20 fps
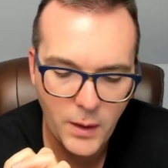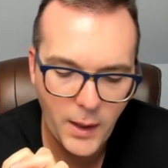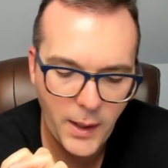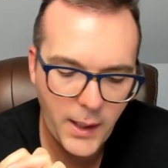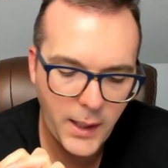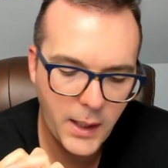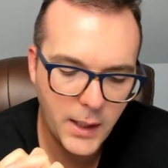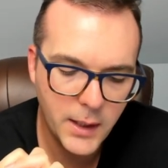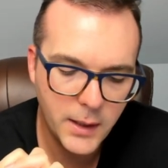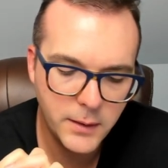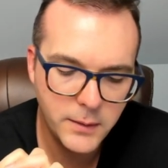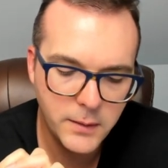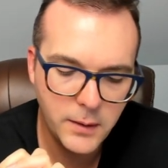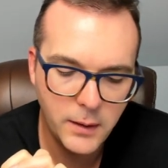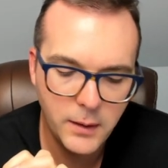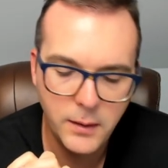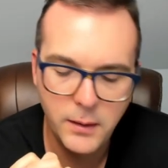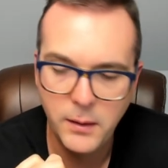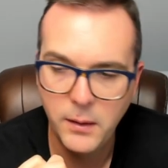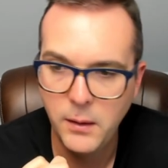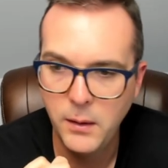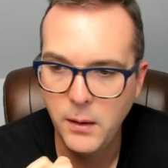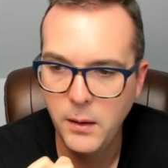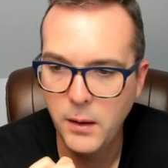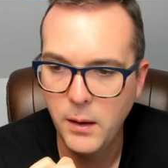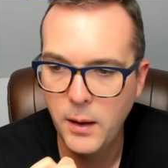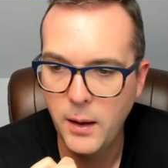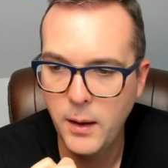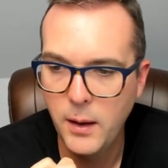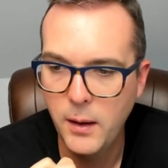And
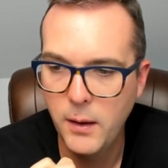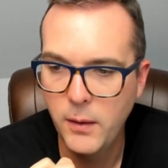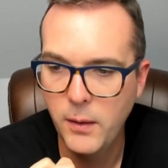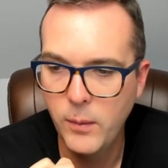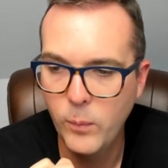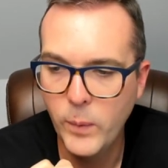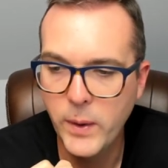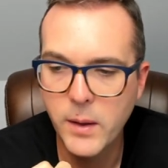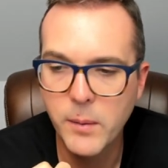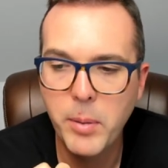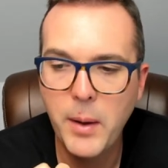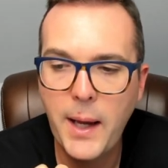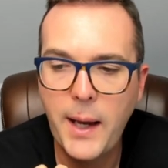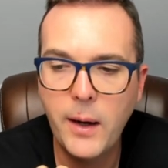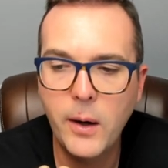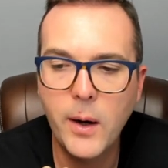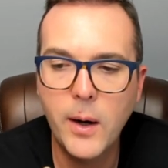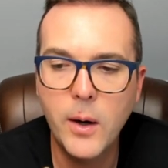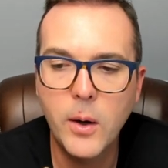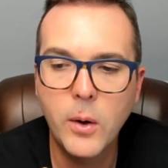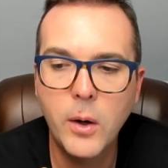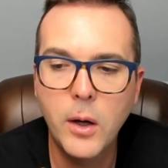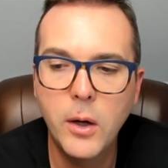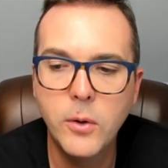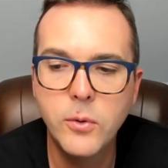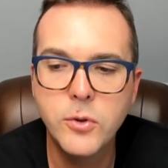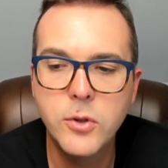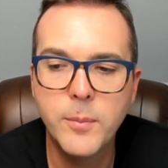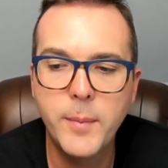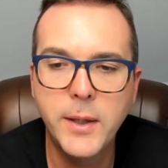we compile our
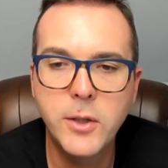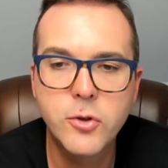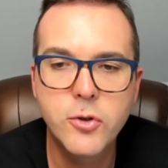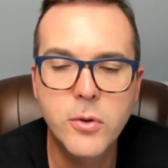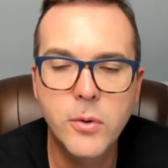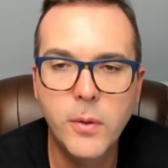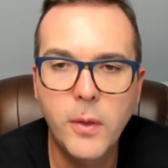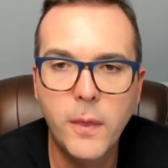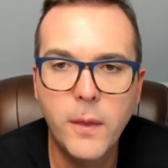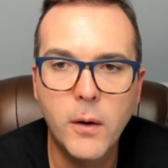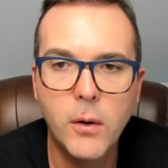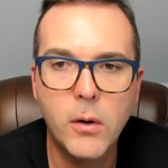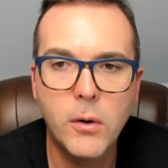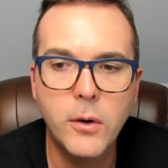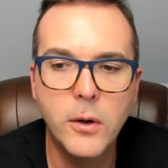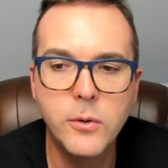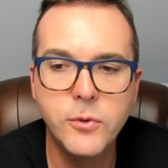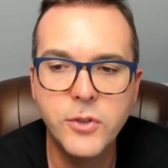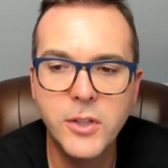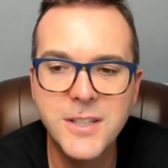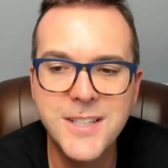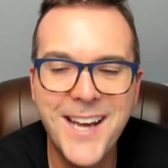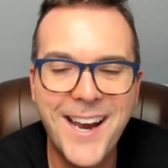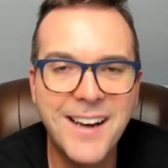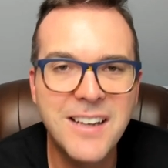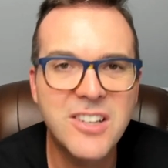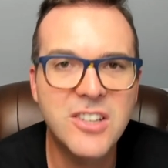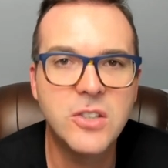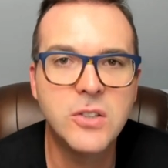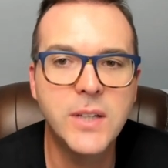code to make sure that there are no
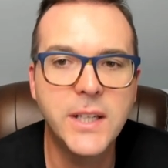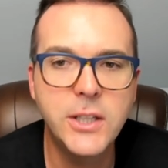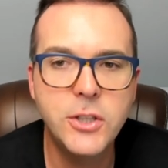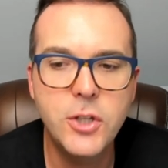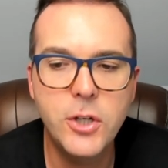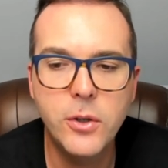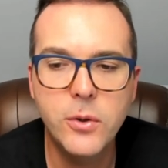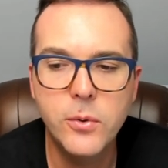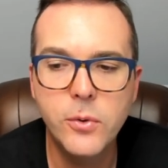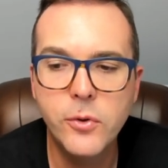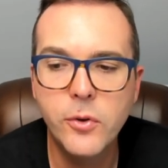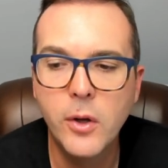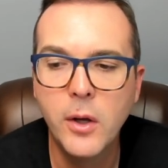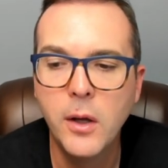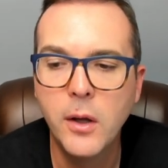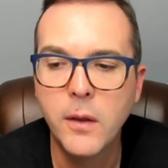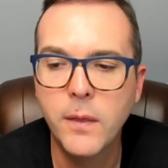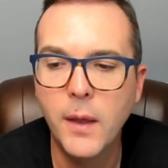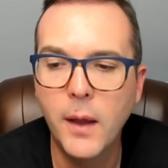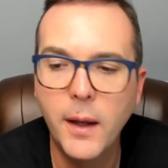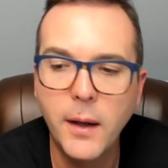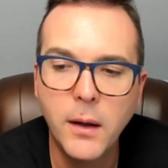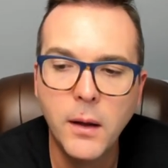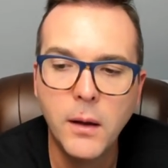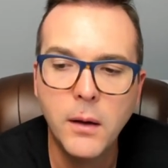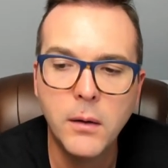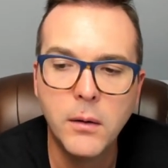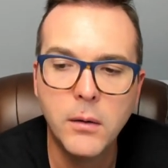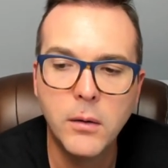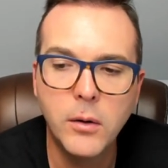syntactical issues that
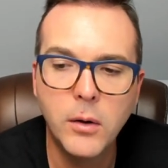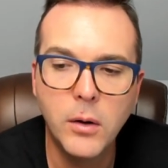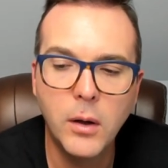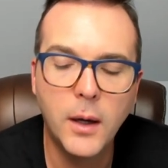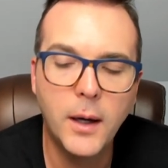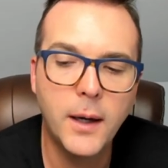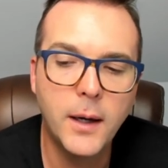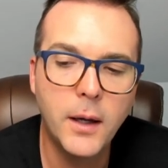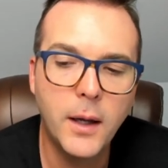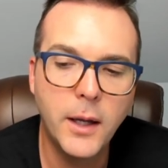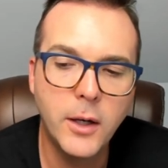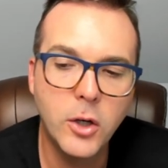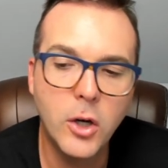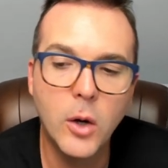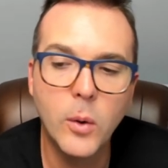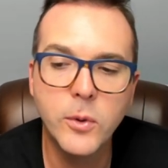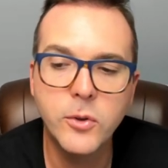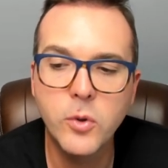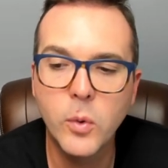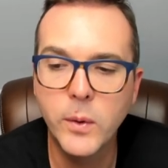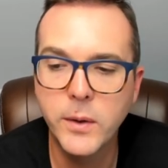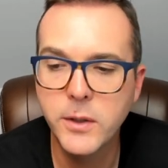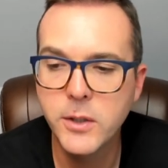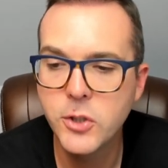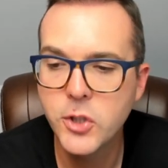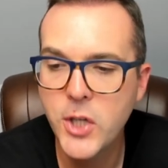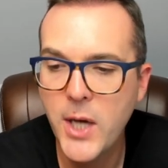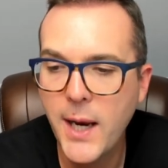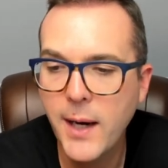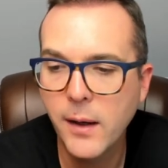uh, and Go is going to
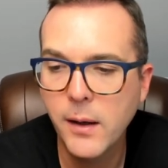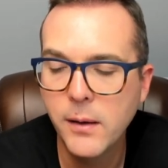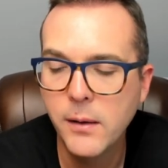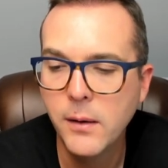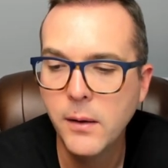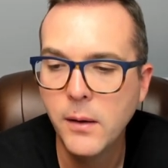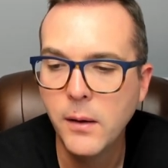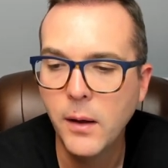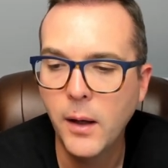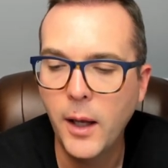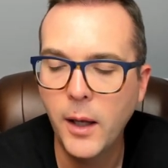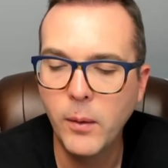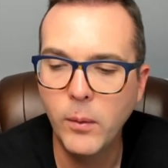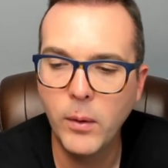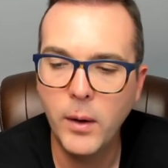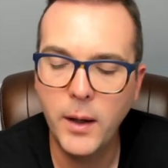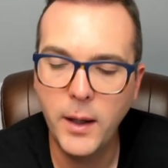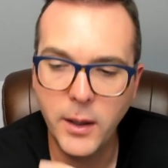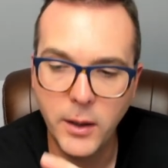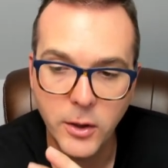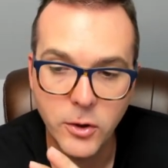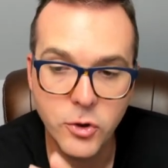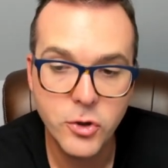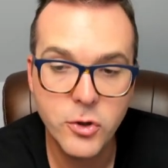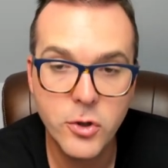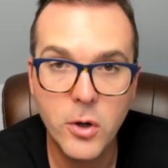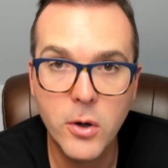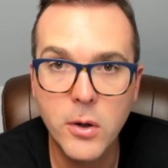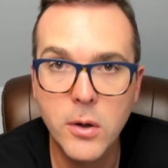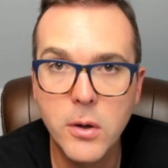check and, and
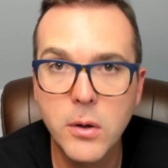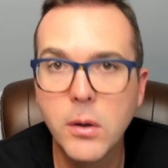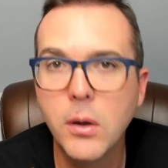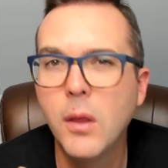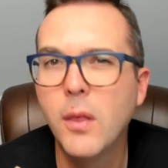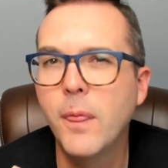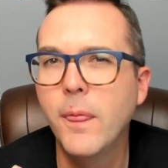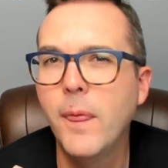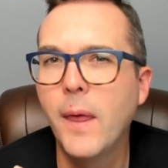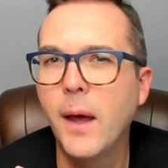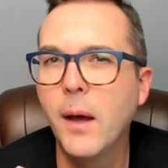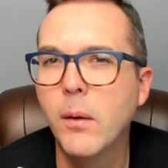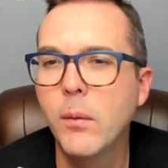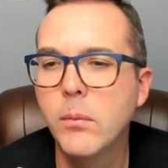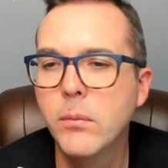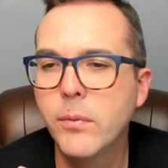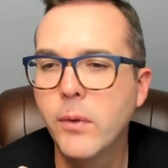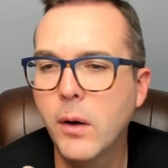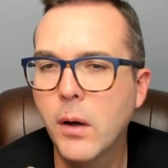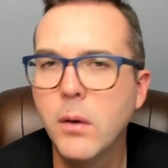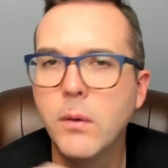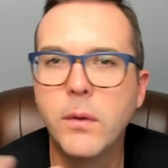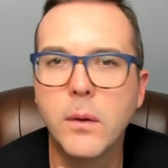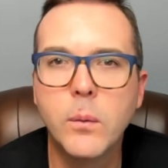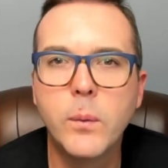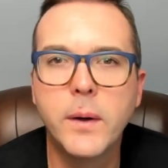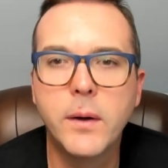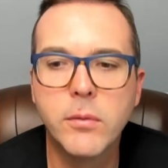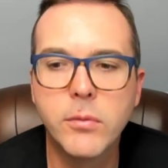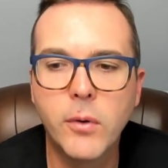ensure that the code that
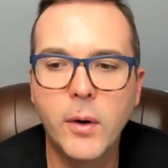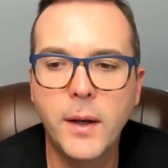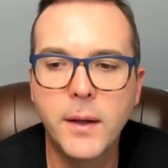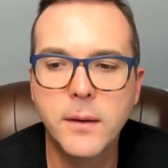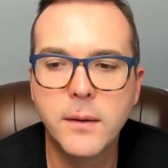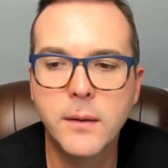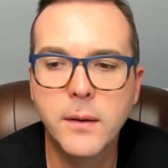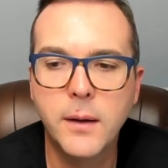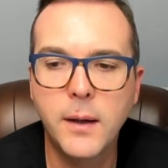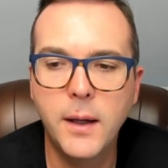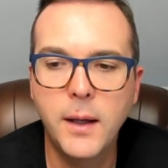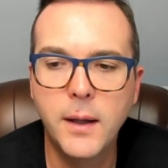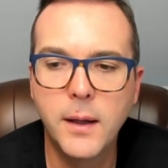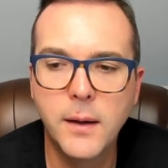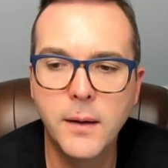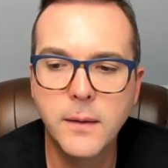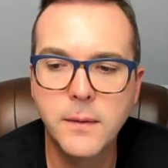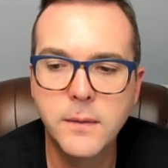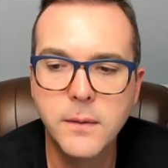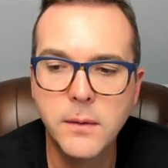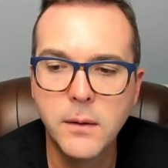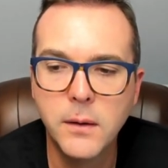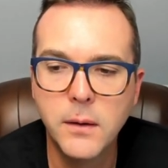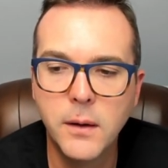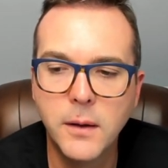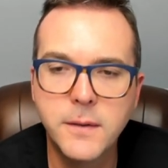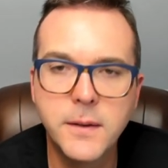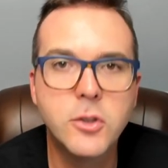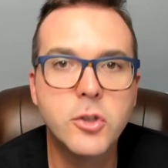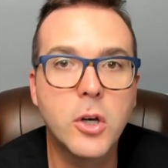we have written is
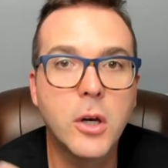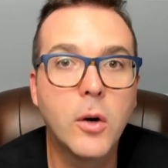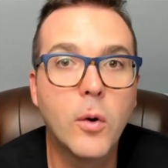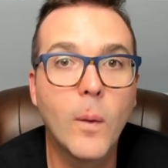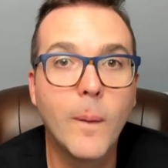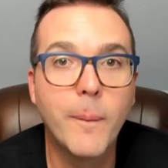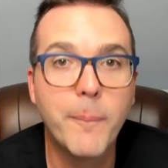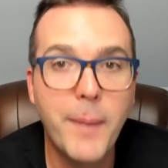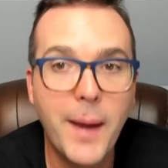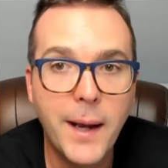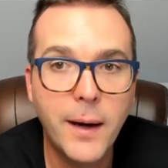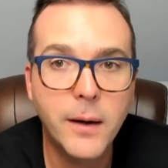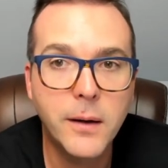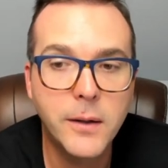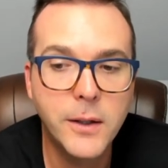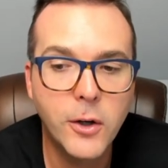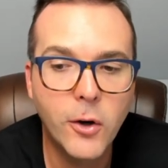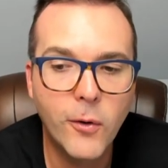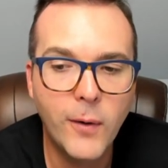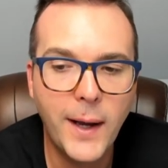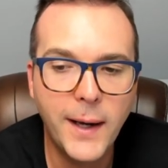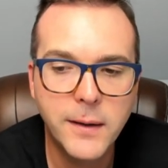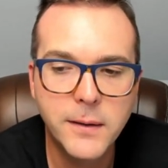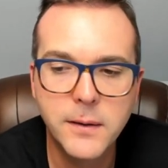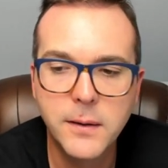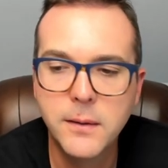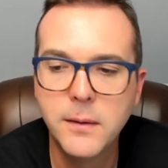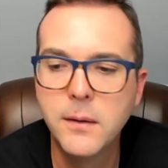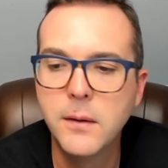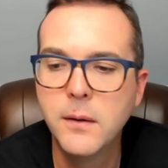essentially grammatically correct.